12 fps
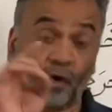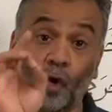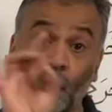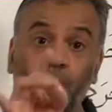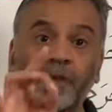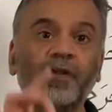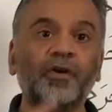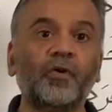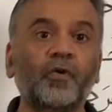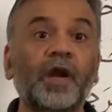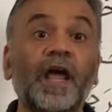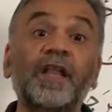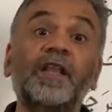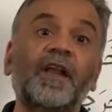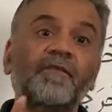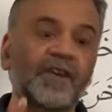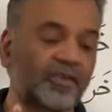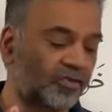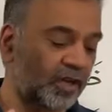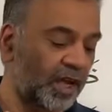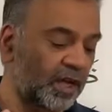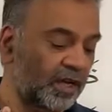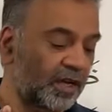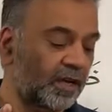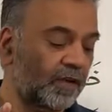open the door, and then we are saying